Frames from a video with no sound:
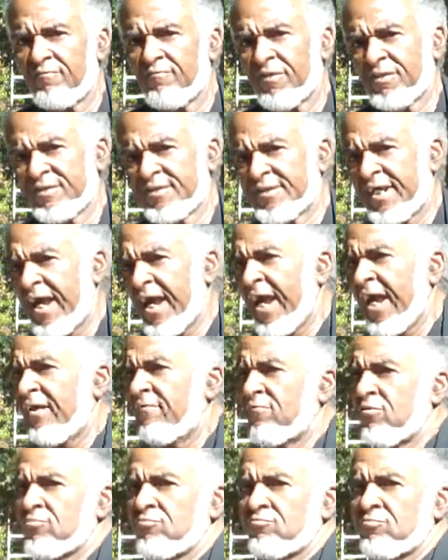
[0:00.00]
My
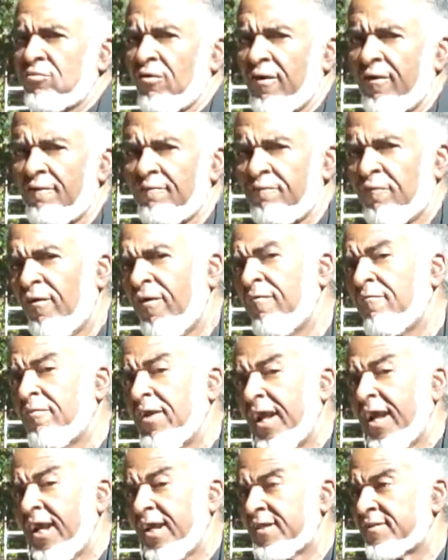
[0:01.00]
side was burnt
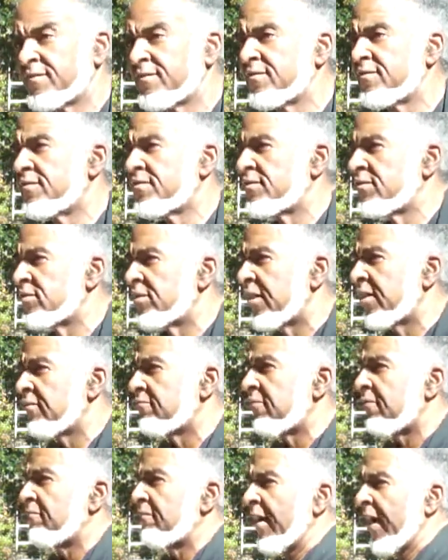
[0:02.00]
black.
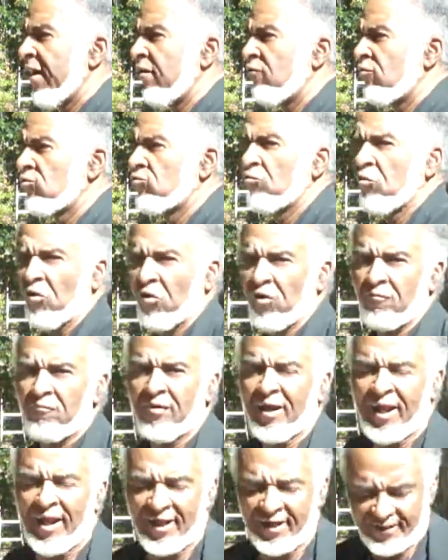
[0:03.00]
Center of my back was
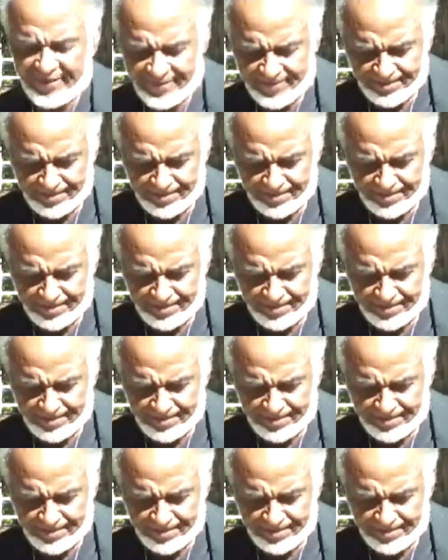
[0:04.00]
burnt black